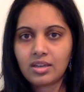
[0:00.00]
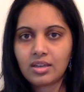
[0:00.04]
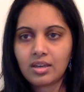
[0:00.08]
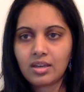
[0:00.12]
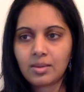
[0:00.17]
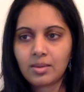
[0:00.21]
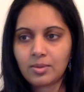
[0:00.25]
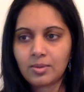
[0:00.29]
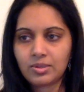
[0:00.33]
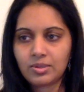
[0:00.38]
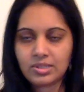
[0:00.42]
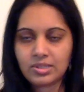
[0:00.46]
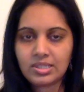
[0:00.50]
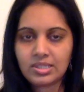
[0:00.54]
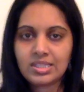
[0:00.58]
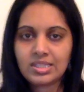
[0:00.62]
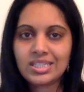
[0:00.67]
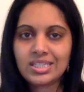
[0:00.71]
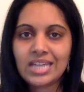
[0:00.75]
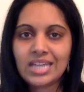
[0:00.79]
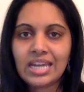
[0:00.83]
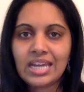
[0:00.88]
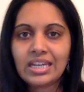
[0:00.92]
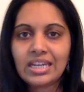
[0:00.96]
a person's
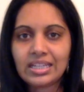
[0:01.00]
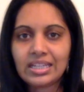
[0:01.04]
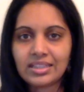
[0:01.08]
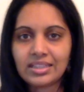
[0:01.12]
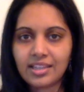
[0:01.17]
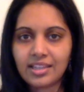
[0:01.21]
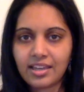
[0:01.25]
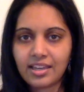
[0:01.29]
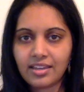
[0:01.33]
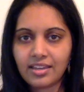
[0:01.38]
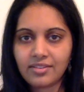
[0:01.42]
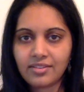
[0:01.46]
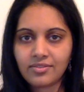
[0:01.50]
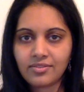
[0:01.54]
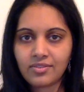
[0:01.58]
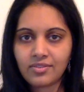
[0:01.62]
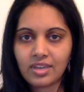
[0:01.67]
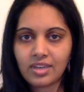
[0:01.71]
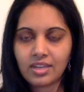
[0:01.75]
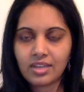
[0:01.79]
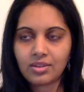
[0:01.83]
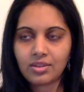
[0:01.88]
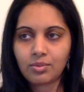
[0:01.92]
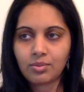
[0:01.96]
dating life
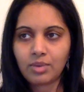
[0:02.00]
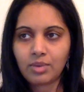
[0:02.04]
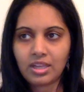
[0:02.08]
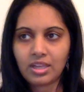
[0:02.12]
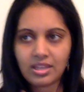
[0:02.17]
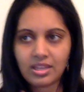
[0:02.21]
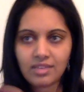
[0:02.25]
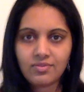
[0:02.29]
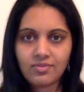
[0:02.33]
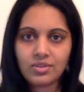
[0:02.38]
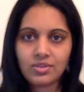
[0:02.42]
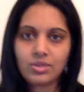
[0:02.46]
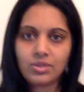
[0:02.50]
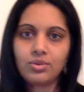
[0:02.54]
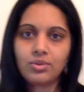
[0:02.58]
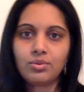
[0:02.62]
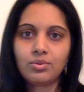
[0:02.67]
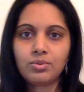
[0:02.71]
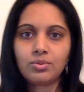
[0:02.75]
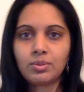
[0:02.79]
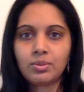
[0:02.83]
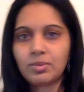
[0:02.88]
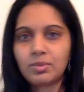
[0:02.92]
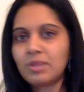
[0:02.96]
and the way they
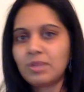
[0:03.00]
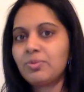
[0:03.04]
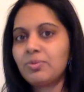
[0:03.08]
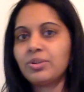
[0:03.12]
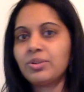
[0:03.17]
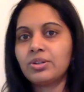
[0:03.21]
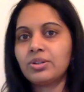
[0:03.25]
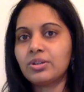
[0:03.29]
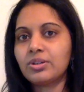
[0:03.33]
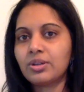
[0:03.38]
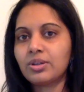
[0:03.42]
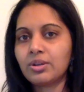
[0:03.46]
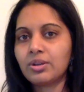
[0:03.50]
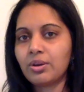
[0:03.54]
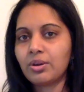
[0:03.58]
view the people they're